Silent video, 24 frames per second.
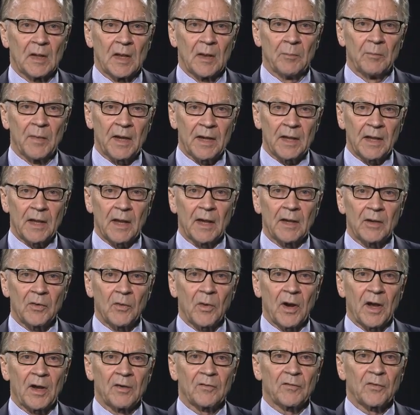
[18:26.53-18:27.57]
A Medicaid
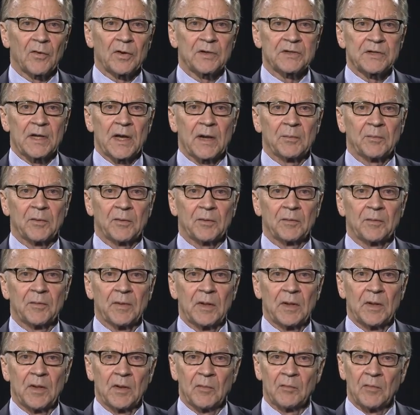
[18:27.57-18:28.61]
grant, for example,
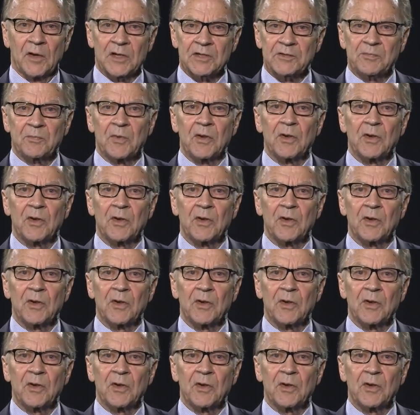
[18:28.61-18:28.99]
must